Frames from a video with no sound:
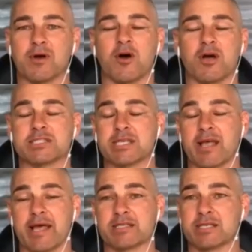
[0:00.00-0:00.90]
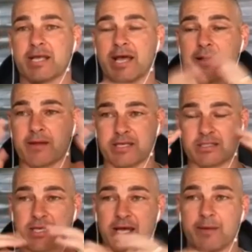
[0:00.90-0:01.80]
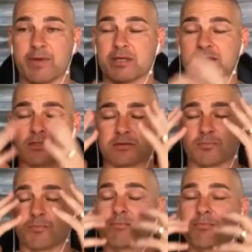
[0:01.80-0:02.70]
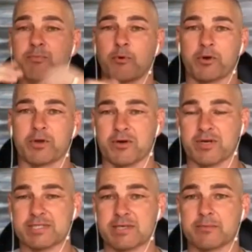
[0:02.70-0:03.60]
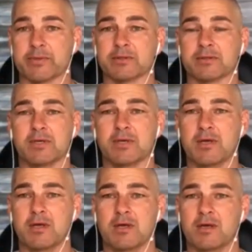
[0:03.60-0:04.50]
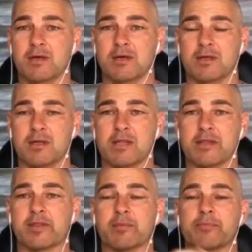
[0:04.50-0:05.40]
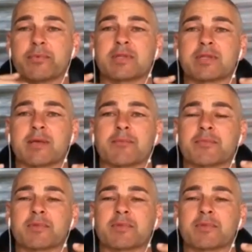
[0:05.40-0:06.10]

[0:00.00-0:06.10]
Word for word: Oh, and she came out and she was bawling her eyes out. But the